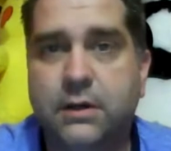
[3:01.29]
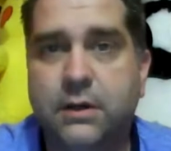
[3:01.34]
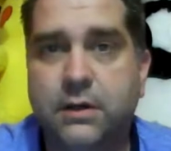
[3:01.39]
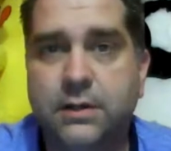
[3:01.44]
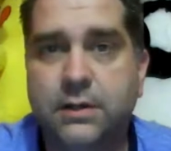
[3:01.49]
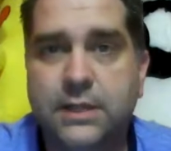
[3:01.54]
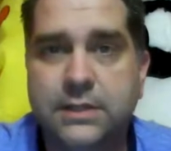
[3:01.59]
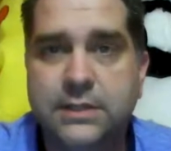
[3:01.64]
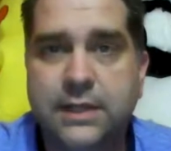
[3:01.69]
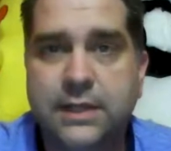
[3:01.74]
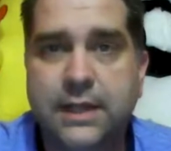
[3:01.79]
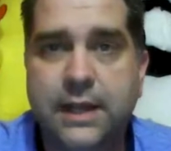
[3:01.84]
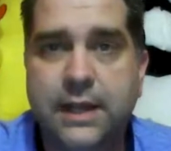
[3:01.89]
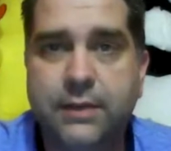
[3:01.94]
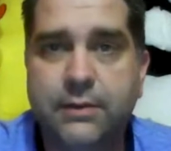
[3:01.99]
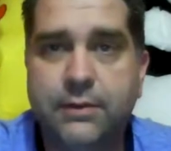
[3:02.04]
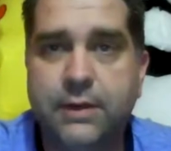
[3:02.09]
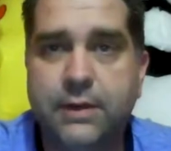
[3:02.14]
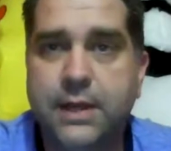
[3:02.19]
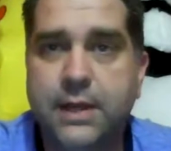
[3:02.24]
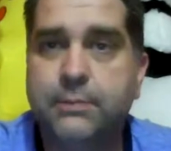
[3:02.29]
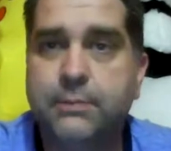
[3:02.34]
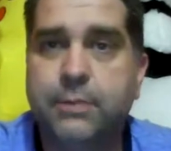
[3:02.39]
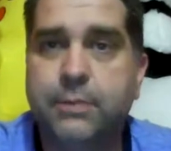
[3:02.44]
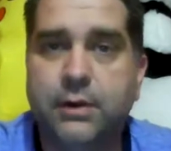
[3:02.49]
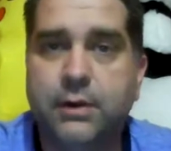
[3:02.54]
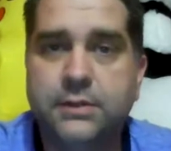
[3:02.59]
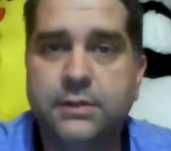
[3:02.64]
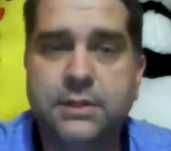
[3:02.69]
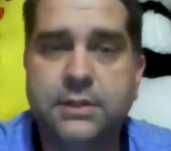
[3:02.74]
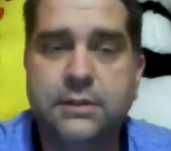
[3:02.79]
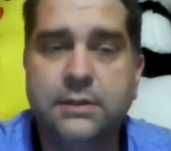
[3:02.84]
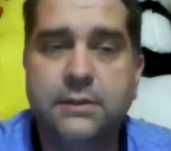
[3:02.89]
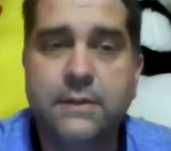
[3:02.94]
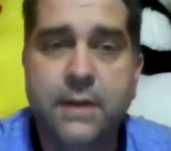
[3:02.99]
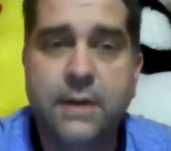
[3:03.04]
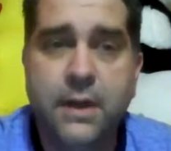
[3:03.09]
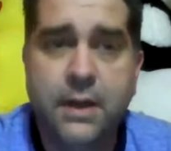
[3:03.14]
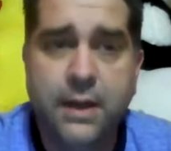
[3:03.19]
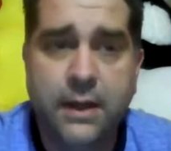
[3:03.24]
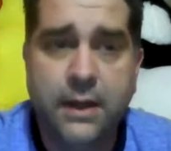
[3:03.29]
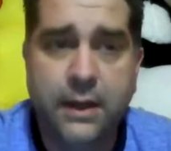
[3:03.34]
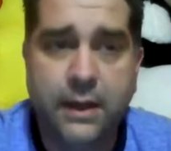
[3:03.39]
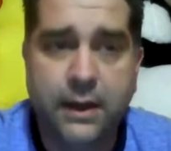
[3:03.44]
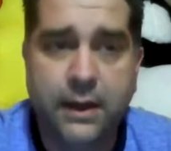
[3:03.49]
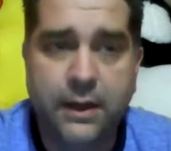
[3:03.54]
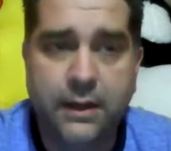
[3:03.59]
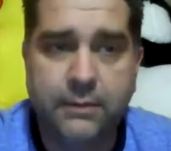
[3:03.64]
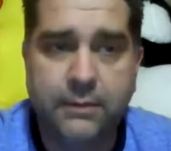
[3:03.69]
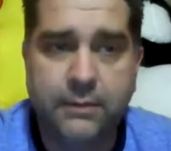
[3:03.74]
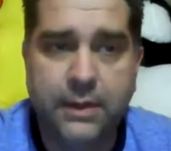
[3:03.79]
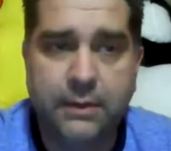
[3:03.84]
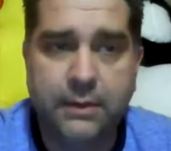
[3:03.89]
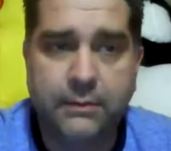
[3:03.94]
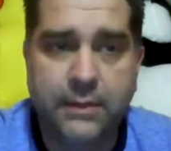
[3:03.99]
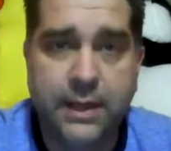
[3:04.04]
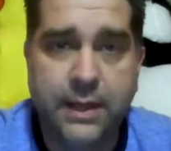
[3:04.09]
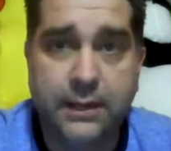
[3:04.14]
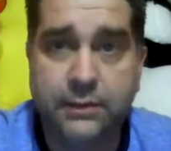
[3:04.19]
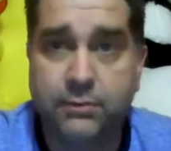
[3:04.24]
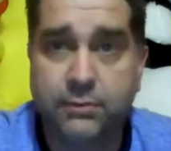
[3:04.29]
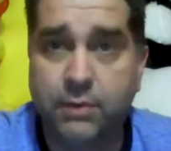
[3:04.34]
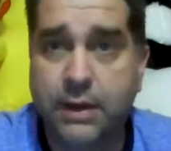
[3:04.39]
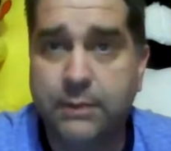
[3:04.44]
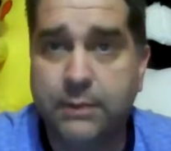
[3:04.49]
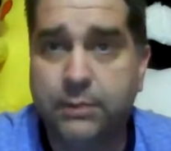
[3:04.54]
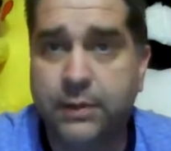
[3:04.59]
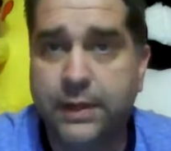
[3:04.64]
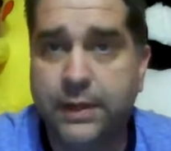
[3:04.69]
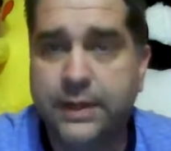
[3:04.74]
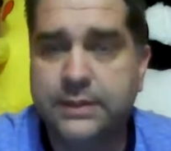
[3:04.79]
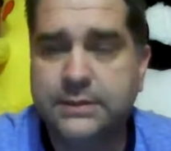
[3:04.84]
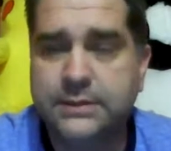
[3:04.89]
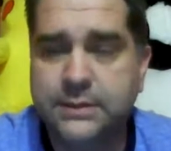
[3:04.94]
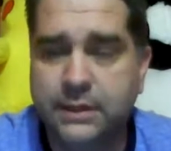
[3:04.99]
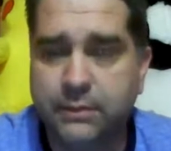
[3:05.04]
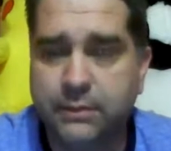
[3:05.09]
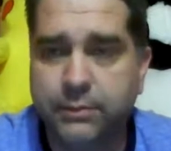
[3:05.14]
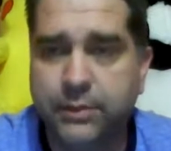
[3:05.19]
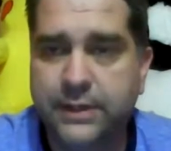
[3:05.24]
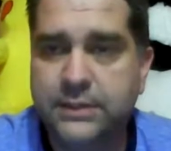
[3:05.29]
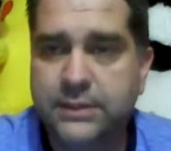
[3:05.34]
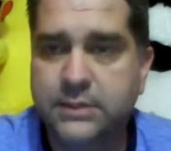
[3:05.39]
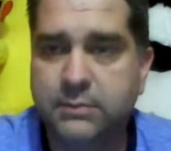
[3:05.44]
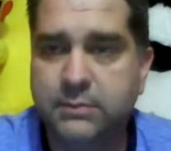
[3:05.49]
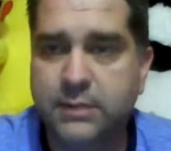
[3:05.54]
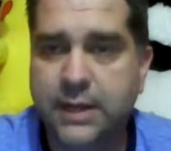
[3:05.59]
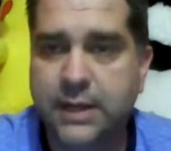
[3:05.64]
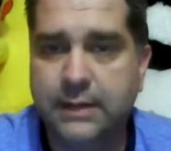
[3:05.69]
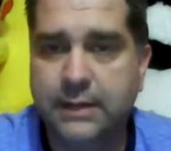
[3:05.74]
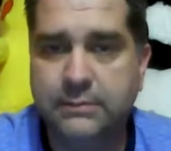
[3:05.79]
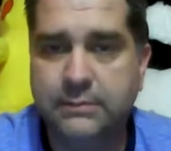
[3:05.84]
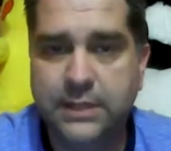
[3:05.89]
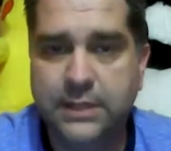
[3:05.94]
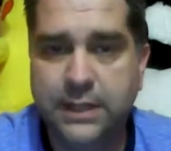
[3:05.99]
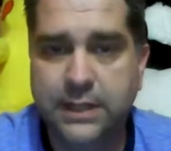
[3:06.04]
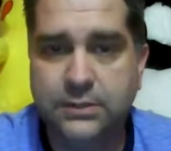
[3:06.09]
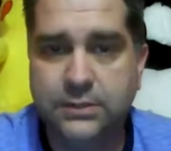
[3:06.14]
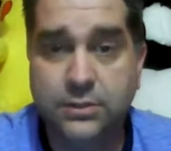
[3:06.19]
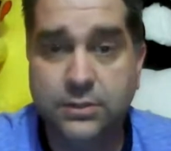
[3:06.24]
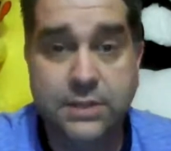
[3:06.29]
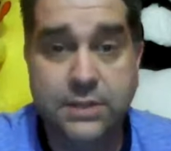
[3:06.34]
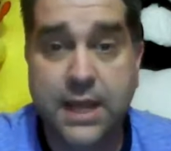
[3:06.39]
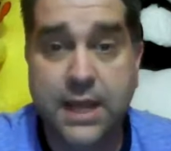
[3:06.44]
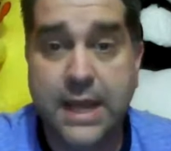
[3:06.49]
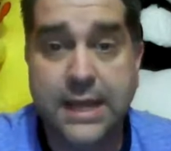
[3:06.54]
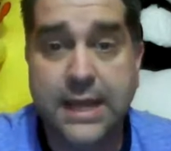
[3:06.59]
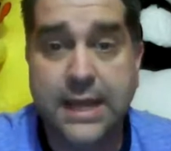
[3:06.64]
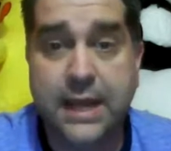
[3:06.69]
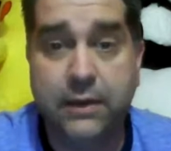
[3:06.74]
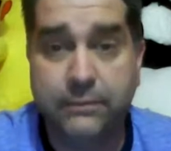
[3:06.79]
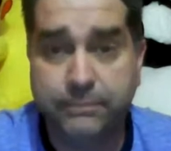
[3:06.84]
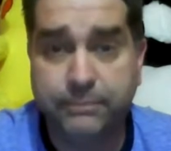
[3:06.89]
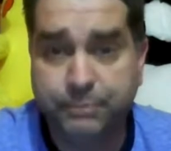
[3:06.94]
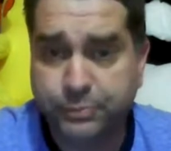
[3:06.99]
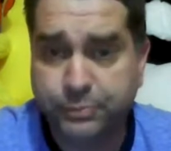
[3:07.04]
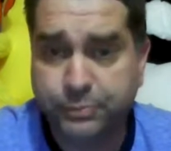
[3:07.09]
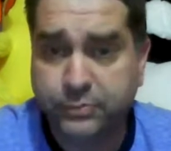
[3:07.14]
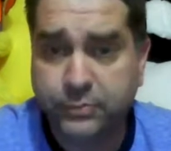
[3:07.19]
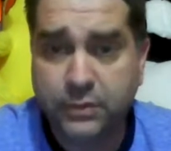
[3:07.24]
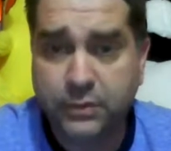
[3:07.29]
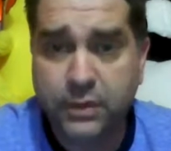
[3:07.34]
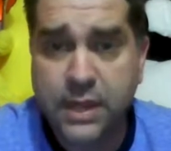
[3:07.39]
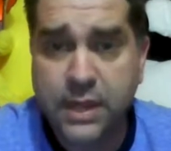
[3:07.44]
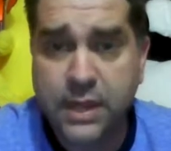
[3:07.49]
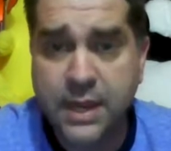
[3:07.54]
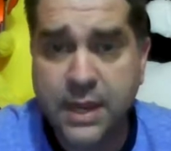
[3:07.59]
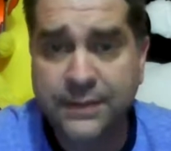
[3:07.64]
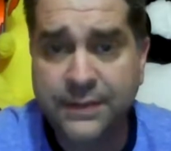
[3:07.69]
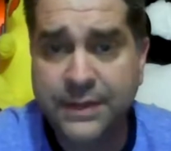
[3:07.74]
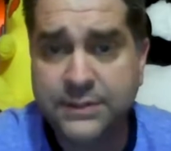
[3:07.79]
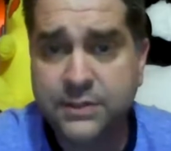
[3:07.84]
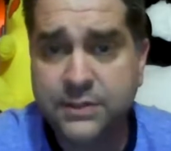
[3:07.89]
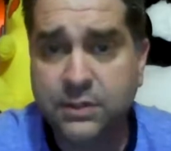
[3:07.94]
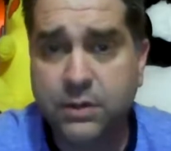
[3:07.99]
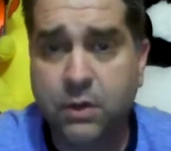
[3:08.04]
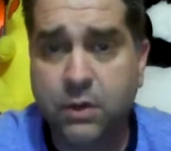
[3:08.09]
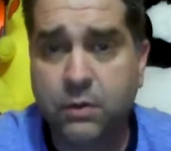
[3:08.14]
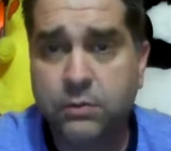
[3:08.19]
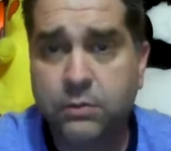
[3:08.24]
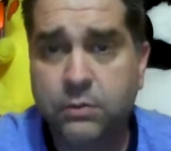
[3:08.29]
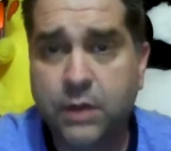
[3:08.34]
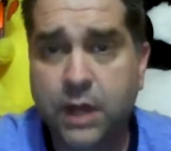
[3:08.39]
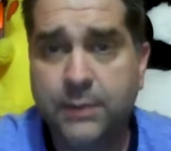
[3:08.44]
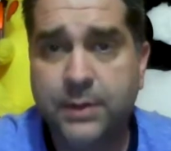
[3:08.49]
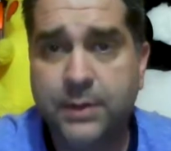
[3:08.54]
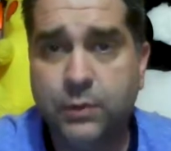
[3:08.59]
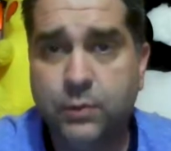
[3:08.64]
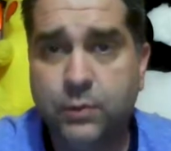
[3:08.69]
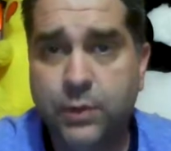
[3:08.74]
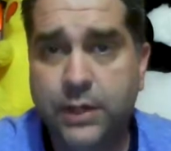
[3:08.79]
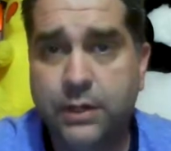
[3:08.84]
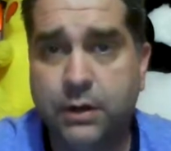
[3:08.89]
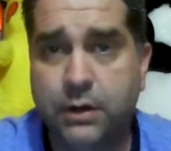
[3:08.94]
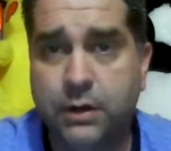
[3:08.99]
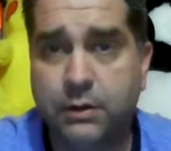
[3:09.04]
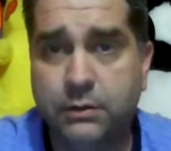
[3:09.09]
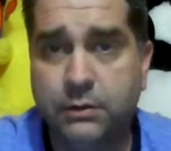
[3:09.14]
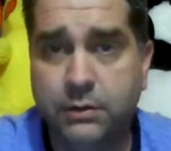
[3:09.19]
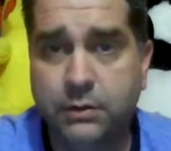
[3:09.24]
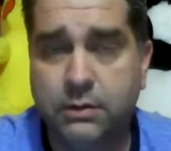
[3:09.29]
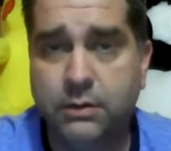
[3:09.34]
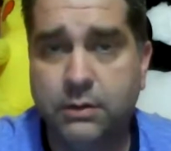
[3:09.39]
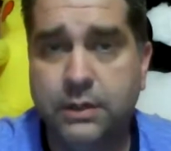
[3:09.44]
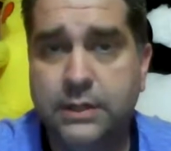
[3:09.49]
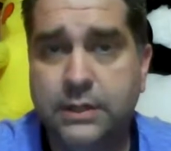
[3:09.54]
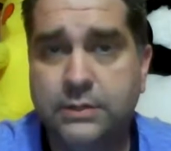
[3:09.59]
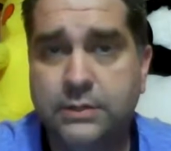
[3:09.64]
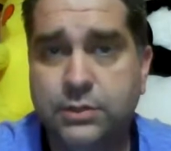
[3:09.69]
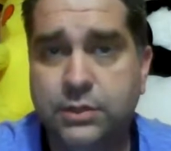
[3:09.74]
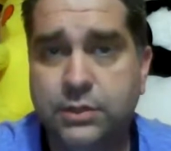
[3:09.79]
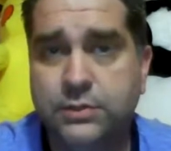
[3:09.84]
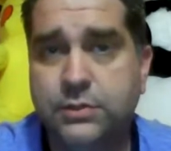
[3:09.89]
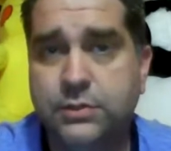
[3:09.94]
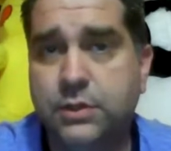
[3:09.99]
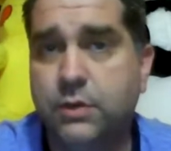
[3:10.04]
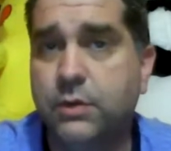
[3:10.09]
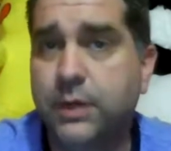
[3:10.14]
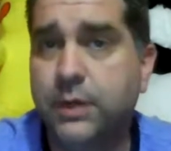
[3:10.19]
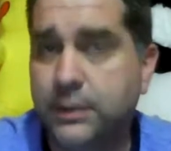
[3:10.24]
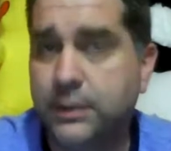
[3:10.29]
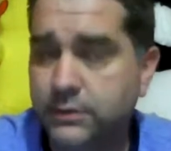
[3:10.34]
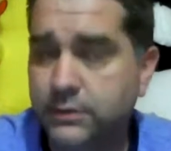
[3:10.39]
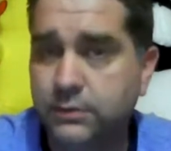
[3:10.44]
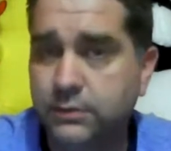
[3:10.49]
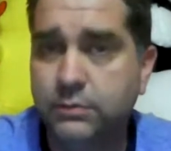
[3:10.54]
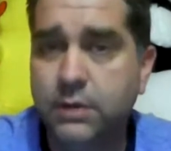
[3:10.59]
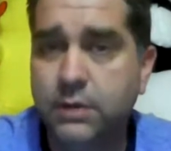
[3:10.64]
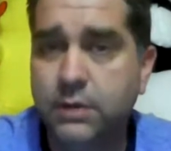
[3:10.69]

to all get together in person and at a great place and play some games and just hang out. And that's the goal. I mean, we are literally just going to